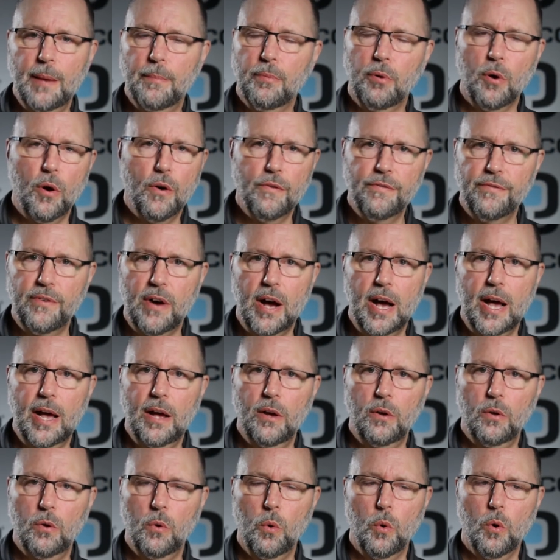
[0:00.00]

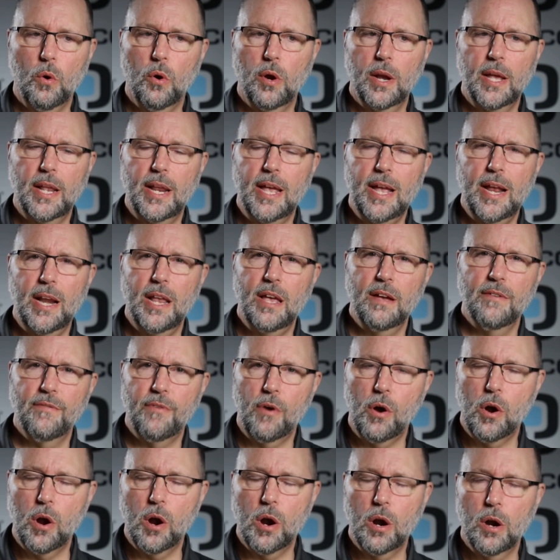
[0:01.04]
profile or in any of
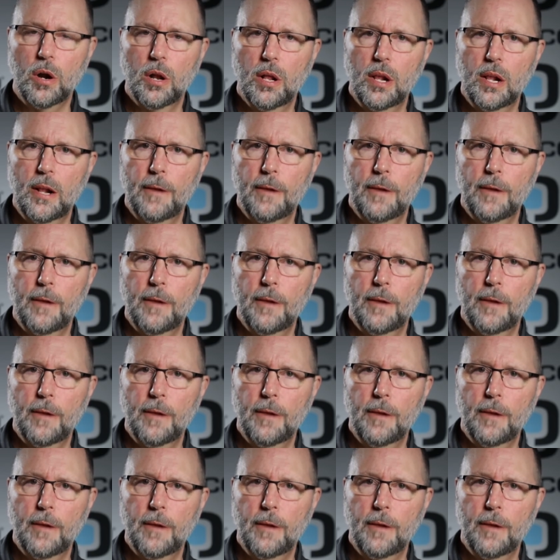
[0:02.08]
our